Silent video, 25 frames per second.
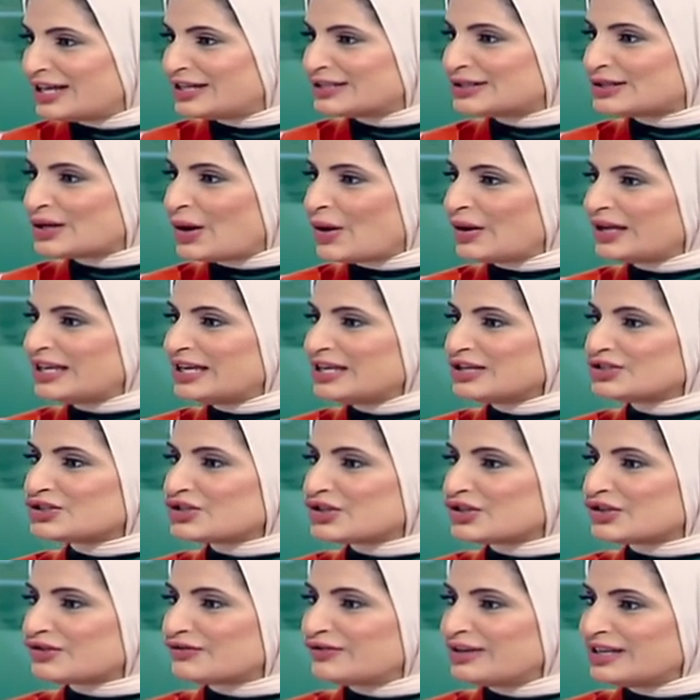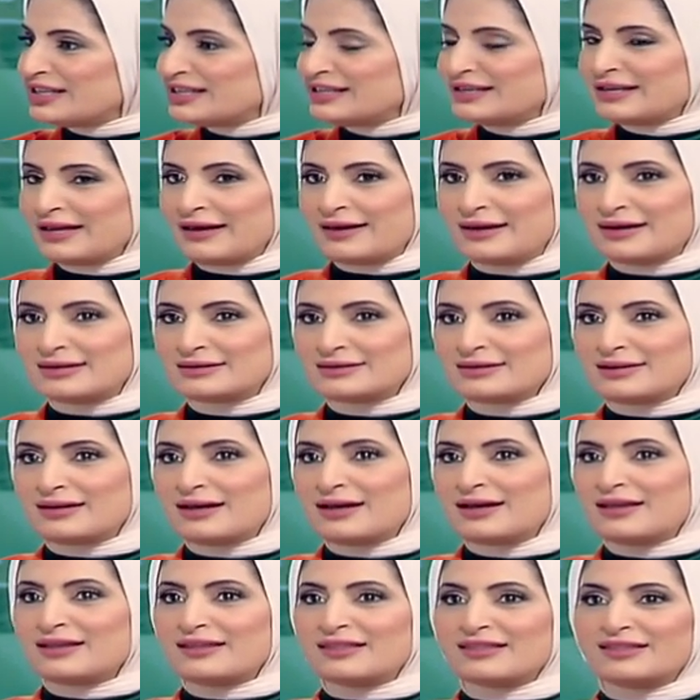So each 3 years,
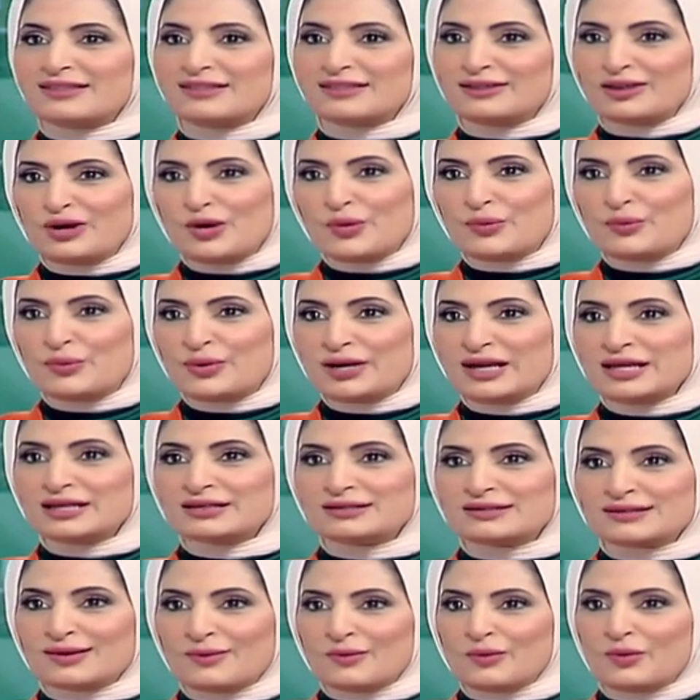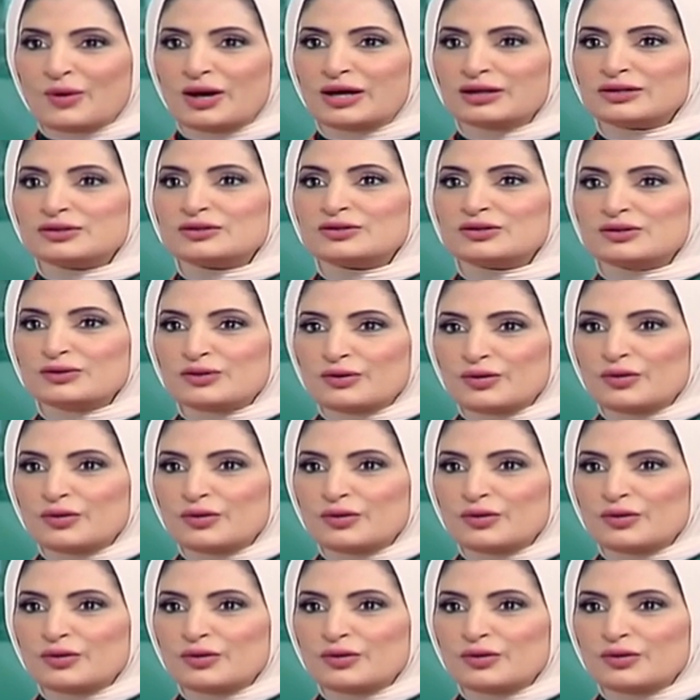you bring someone to